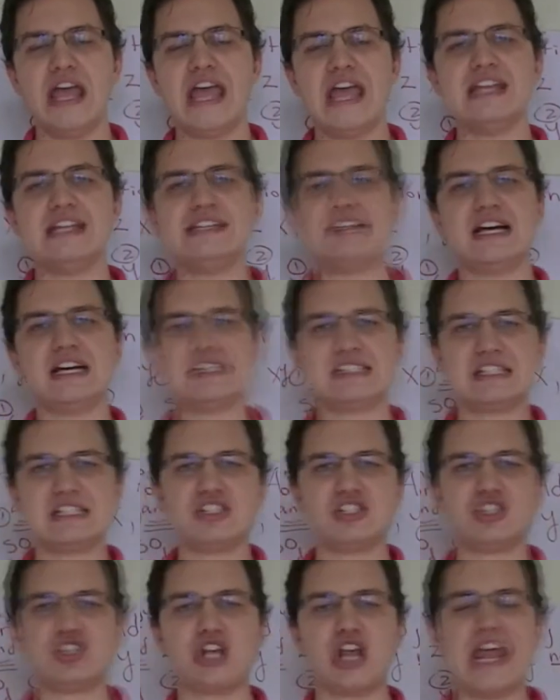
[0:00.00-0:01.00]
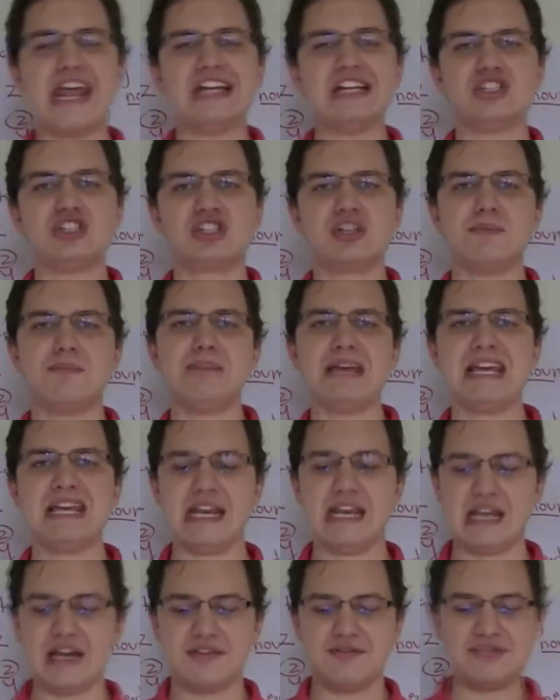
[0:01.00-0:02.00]
It doesn't change the
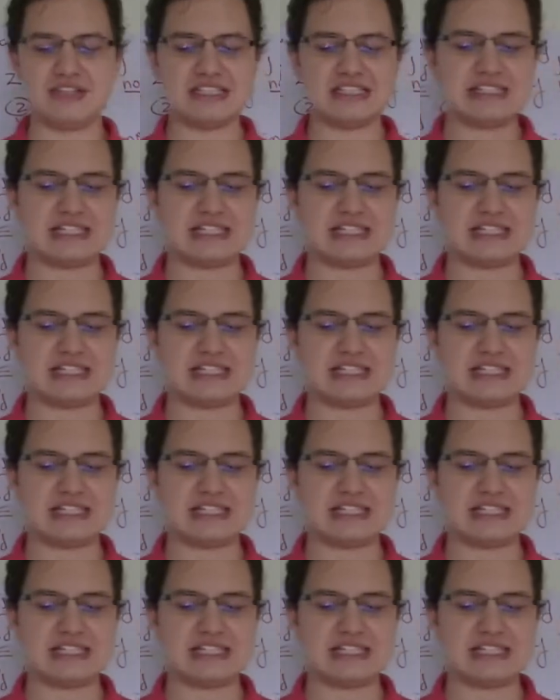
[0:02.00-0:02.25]
meaning of the